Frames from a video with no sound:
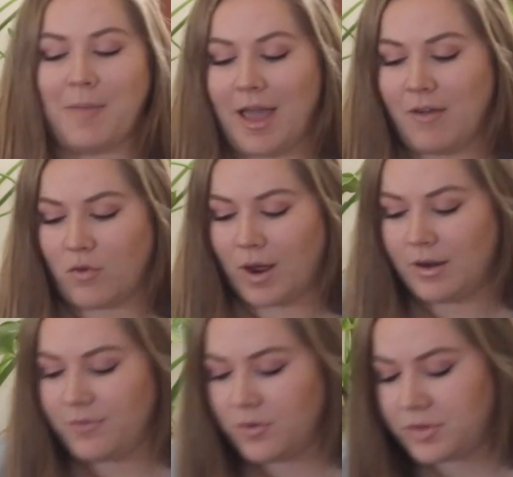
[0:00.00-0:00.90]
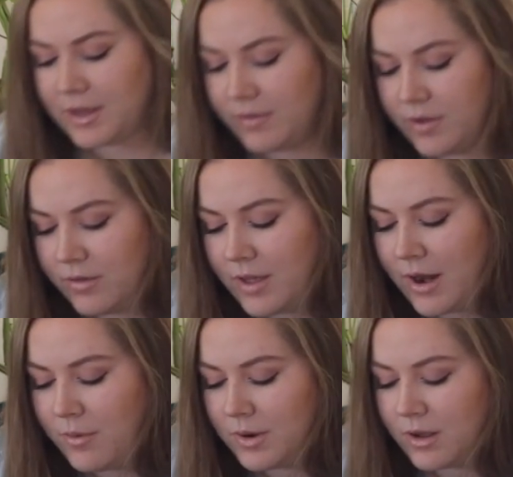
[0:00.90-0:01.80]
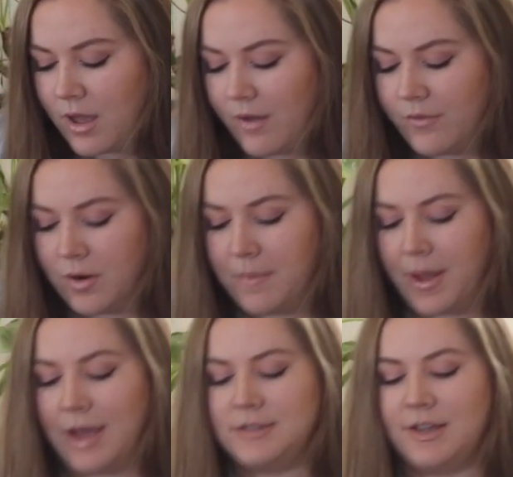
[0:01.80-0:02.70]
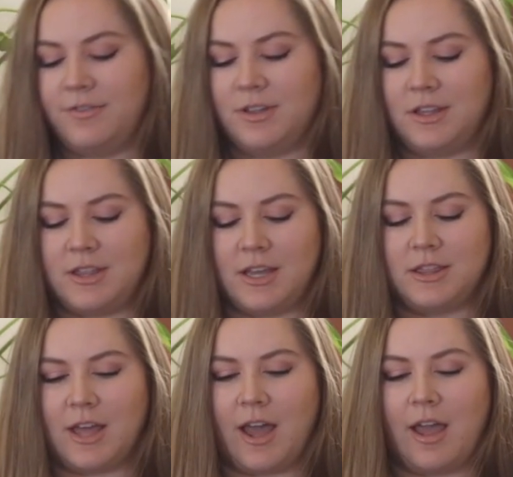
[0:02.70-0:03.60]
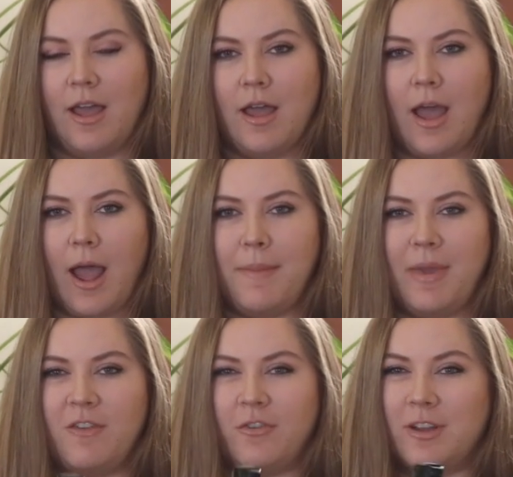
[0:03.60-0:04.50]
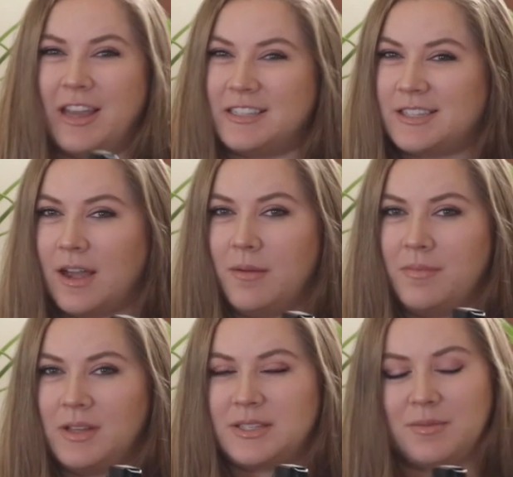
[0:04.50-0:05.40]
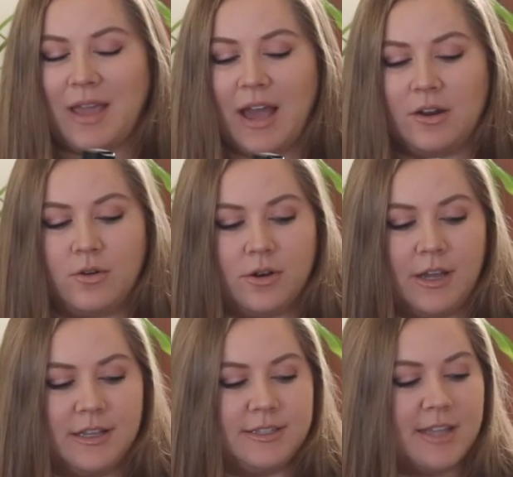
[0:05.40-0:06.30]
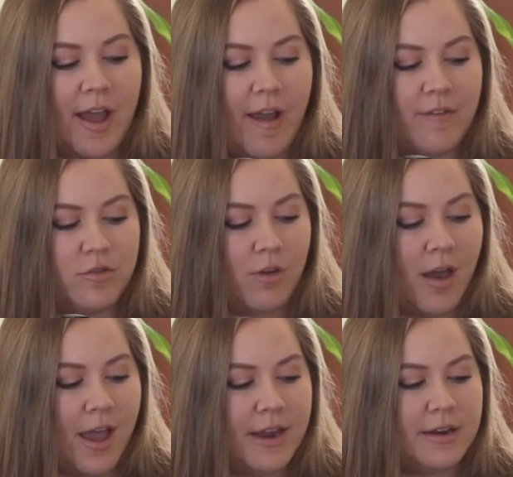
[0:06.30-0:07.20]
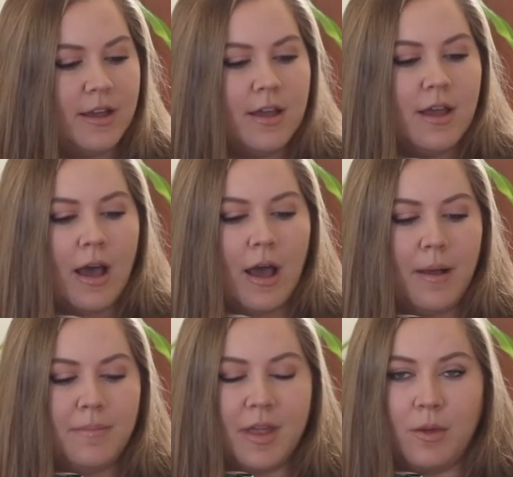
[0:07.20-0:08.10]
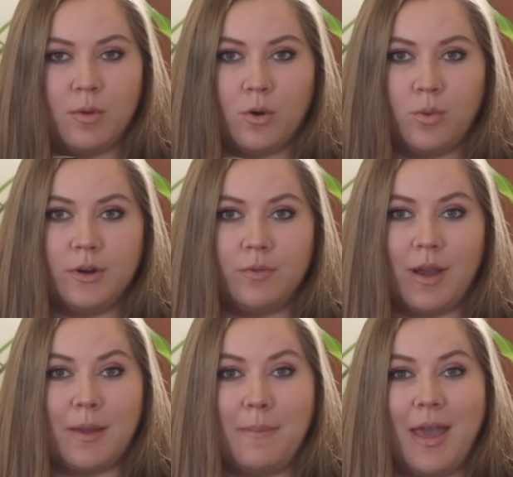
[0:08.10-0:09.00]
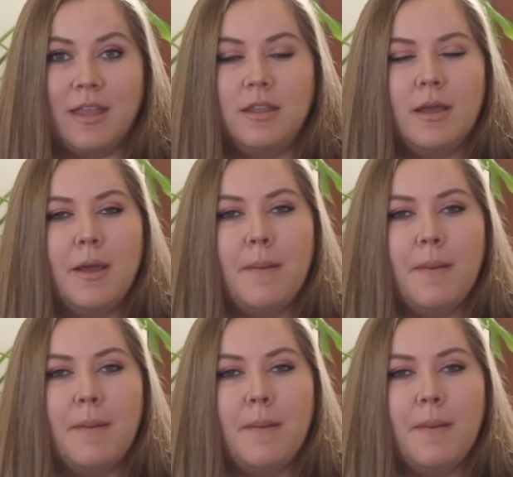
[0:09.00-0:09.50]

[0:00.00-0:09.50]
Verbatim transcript: Um, I have quite a few things here that I want to cover, but I definitely think that I may forget some, some categories that I've tried um, that I would or wouldn't recommend.